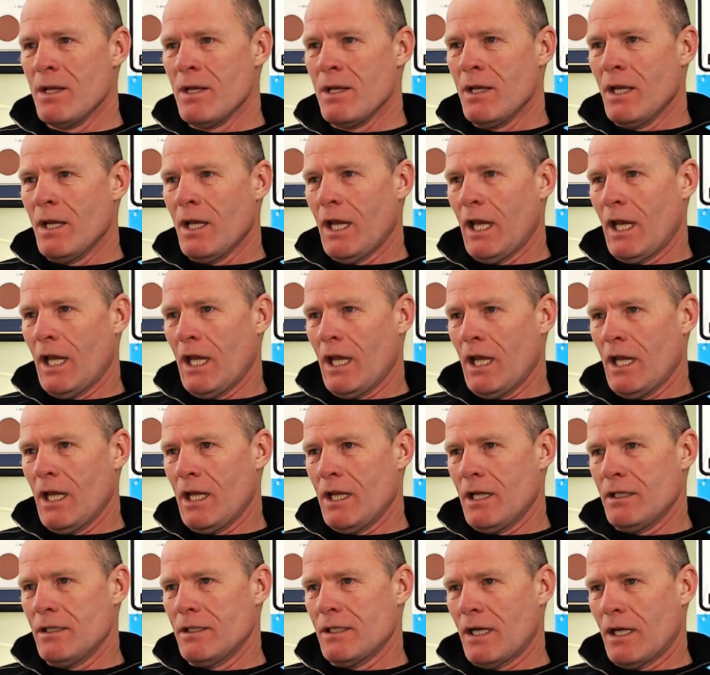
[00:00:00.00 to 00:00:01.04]

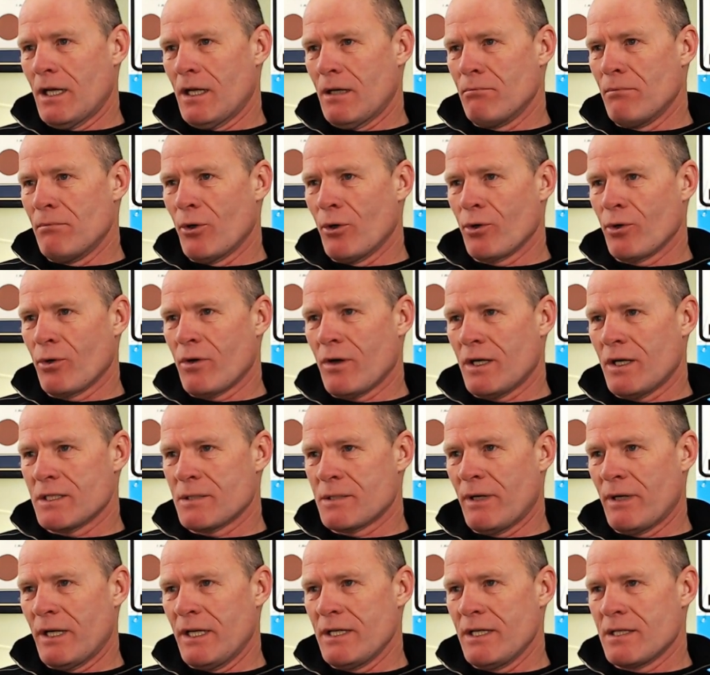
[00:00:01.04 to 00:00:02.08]
And uh, motocross
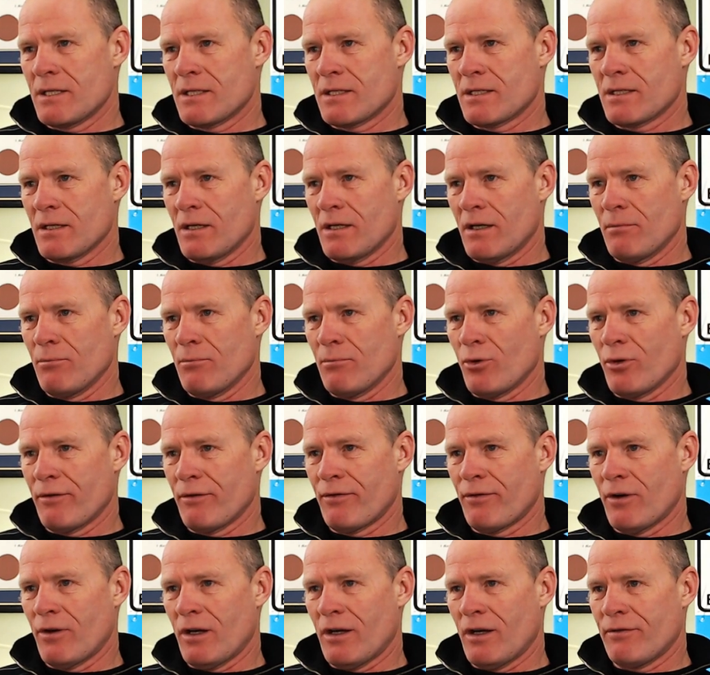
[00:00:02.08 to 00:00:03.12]
bikes are more
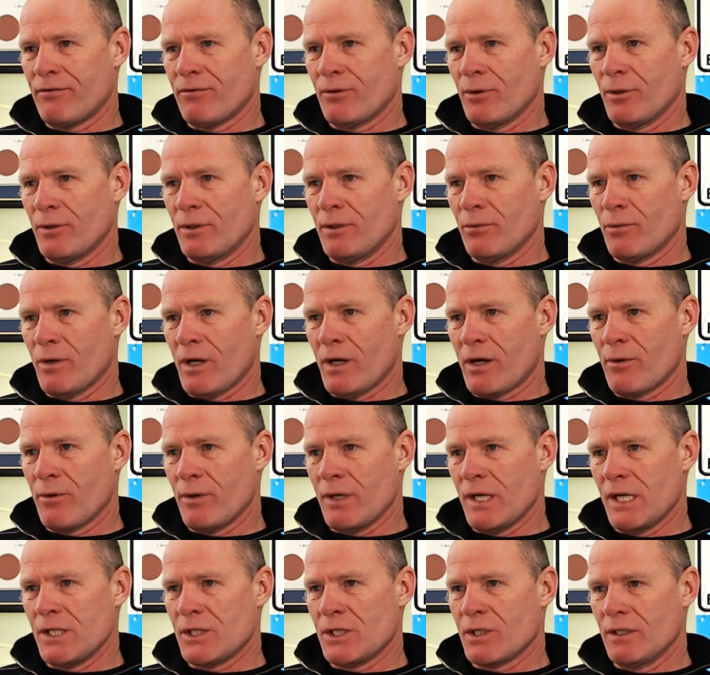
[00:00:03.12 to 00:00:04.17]
for off road and
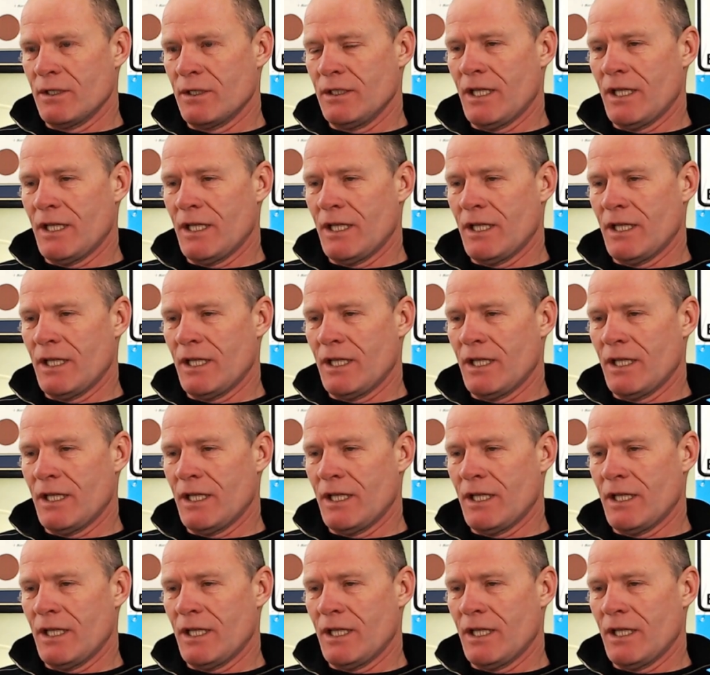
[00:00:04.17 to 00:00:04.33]
recreation.